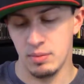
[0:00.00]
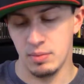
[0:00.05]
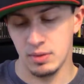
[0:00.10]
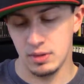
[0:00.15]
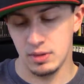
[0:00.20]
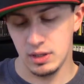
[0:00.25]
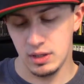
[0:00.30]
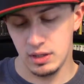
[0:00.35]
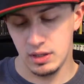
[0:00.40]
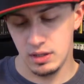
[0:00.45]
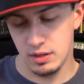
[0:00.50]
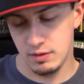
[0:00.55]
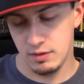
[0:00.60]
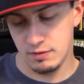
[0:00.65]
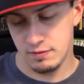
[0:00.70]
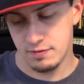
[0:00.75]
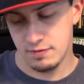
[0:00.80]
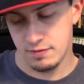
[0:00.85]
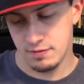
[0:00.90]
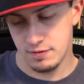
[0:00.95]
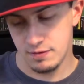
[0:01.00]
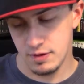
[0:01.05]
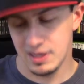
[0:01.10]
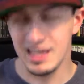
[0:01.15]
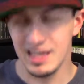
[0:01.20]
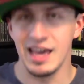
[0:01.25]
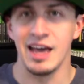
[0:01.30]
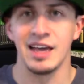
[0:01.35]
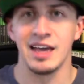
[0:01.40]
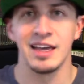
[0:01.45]
believe,
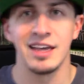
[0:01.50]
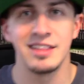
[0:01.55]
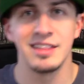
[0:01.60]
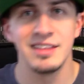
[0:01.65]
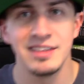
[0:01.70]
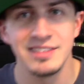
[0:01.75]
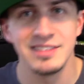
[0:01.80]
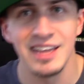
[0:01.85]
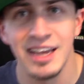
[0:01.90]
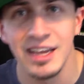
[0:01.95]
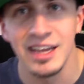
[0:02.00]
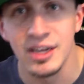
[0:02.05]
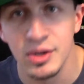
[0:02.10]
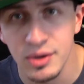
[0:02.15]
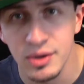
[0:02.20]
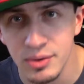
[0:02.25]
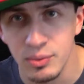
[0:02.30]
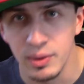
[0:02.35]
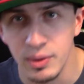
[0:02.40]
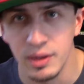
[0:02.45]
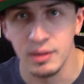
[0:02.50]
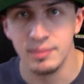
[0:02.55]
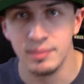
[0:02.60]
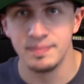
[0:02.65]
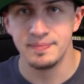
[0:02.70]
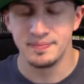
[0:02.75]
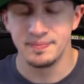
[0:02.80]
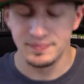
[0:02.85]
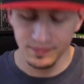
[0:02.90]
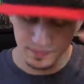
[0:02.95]
yeah, I got these at Goodwill.
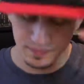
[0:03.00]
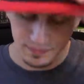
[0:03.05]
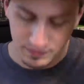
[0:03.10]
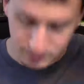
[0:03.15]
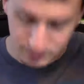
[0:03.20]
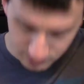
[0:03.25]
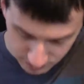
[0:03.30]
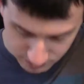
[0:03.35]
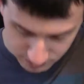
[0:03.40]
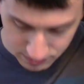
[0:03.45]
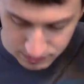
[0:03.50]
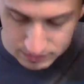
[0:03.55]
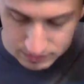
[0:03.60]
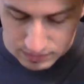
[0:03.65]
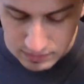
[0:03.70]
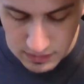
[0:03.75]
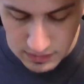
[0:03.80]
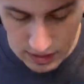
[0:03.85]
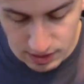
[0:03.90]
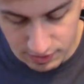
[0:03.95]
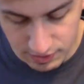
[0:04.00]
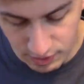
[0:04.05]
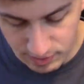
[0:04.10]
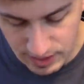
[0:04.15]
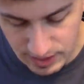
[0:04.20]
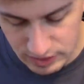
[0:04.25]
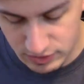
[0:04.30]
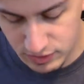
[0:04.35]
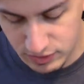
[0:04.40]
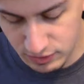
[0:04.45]
They're
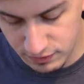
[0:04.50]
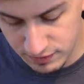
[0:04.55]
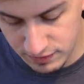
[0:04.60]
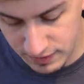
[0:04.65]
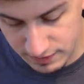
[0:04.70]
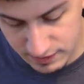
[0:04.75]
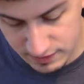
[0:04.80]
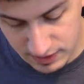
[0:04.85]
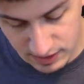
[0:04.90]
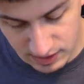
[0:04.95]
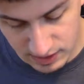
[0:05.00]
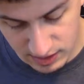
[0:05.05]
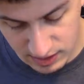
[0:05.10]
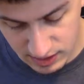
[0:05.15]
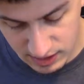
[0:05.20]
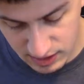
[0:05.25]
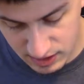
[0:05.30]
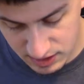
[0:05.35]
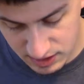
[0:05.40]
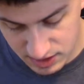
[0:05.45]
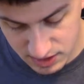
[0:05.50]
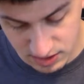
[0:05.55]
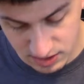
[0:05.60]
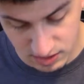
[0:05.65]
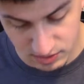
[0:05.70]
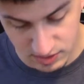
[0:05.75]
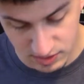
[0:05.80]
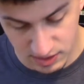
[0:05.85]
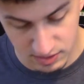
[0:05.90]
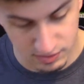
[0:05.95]
about $2.50 each.
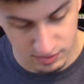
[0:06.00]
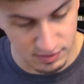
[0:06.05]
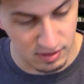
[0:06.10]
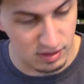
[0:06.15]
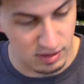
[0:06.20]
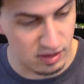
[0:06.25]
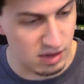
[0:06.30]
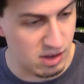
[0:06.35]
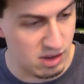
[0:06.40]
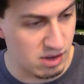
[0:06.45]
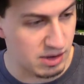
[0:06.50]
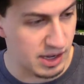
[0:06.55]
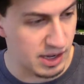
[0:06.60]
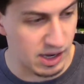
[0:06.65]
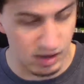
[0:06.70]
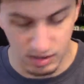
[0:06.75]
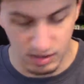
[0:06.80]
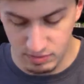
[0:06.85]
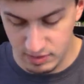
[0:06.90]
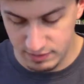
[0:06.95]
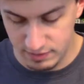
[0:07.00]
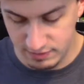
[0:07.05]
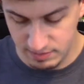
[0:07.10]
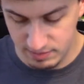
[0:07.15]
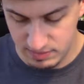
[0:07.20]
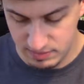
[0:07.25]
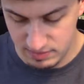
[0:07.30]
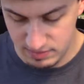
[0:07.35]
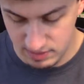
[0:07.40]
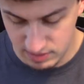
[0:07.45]
Okay, there's a long hair on one of
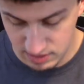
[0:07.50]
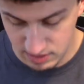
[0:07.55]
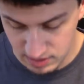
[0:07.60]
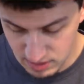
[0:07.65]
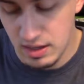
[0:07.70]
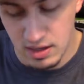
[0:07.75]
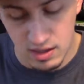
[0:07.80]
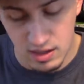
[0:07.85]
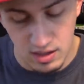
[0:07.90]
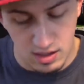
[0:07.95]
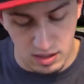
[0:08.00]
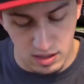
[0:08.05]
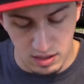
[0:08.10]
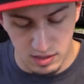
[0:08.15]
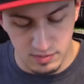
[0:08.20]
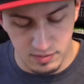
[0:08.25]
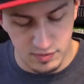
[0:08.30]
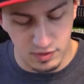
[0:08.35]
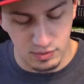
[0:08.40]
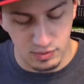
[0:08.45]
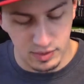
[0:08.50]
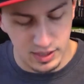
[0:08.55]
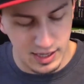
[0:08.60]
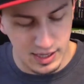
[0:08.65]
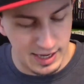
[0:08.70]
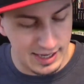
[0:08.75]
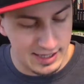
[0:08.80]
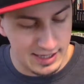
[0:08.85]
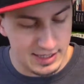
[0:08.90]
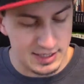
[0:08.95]
them. So we
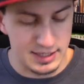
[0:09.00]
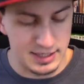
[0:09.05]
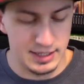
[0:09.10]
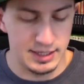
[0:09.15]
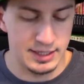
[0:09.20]
got